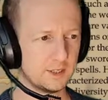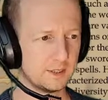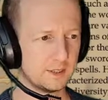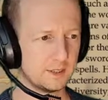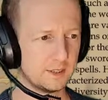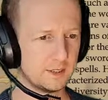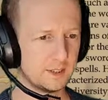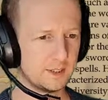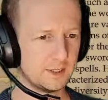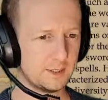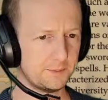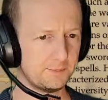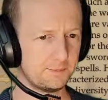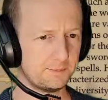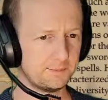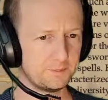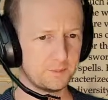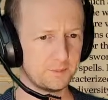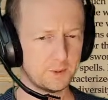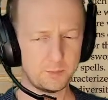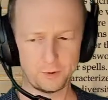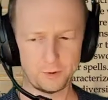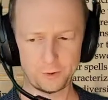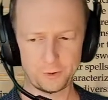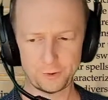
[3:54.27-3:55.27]
I'm
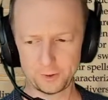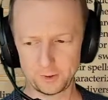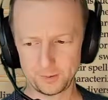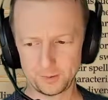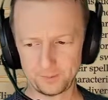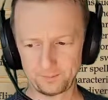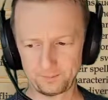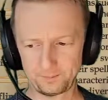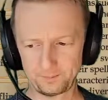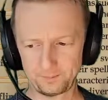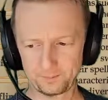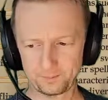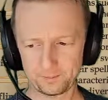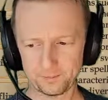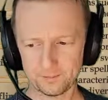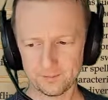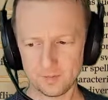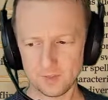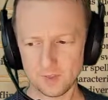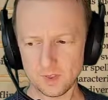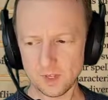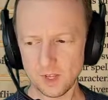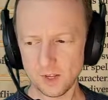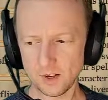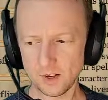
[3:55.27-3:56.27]
not sure.
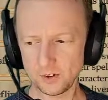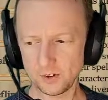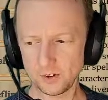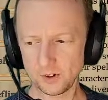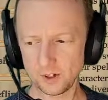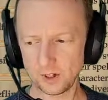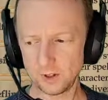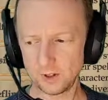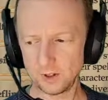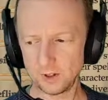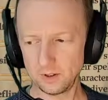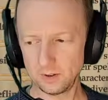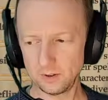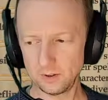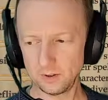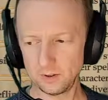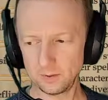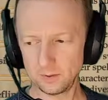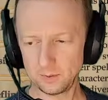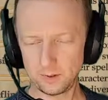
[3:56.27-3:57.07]
So